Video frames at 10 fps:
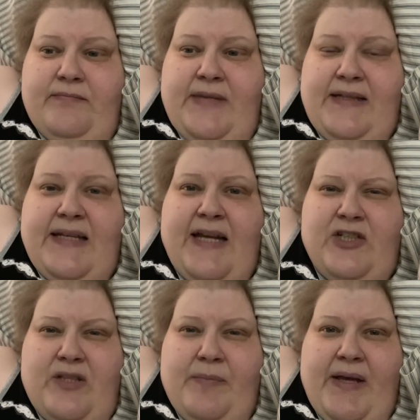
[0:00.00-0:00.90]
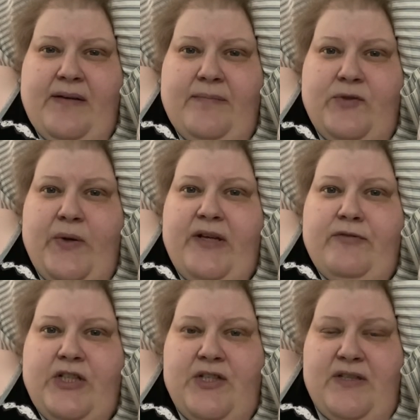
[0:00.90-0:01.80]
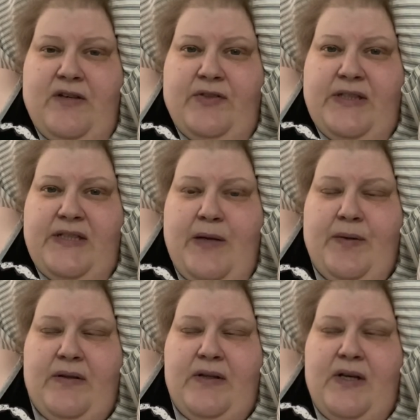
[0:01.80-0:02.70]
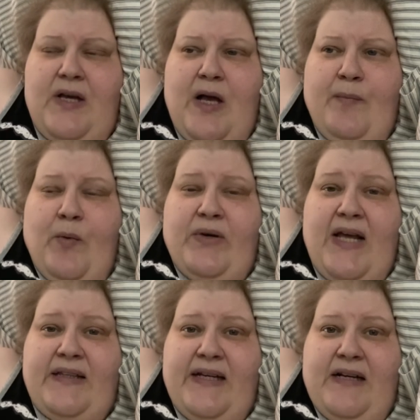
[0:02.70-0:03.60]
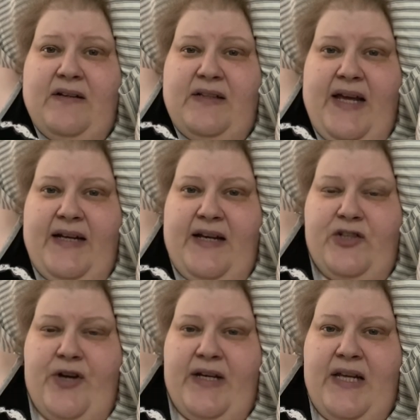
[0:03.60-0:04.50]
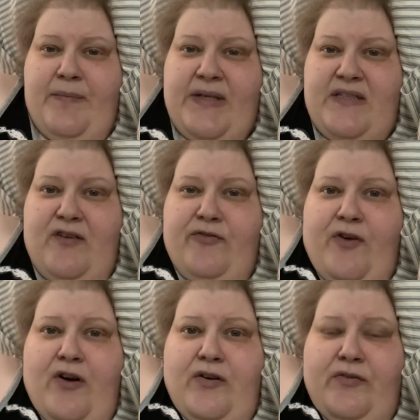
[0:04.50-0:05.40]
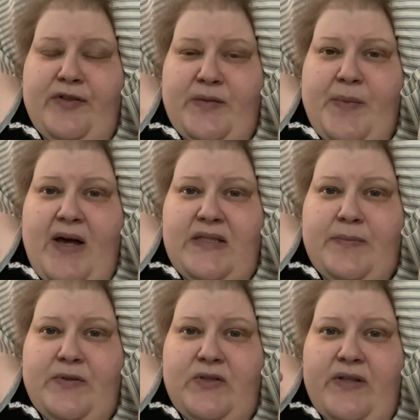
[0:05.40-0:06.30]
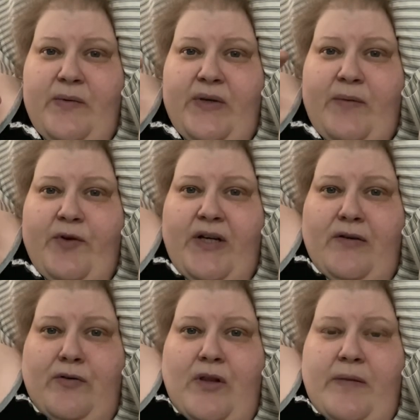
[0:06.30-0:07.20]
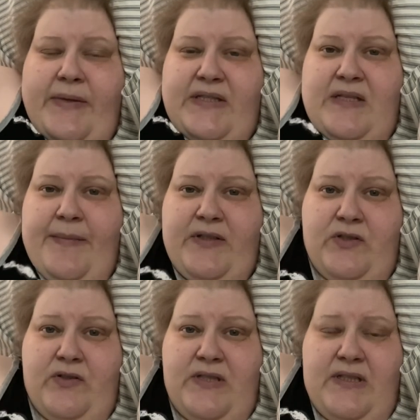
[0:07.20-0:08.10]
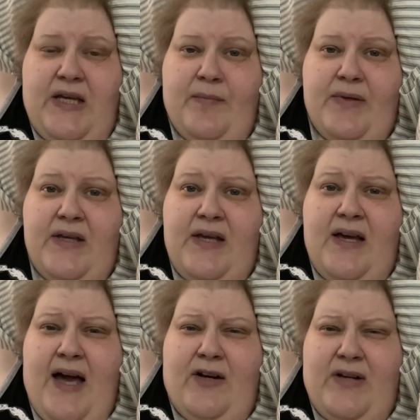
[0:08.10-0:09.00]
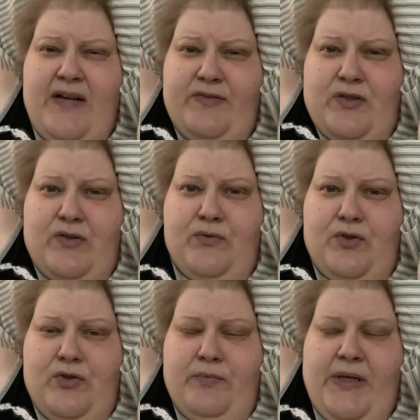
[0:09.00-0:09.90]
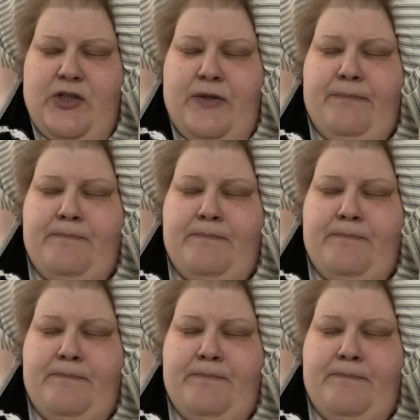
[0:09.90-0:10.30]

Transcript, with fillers: at the edge of the bed so I can reach the stuff on the table. But when I lay down at night, I try to get myself far over as possible so that when I'm ready to roll on my stomach to go to sleep, I don't have to scooch too much.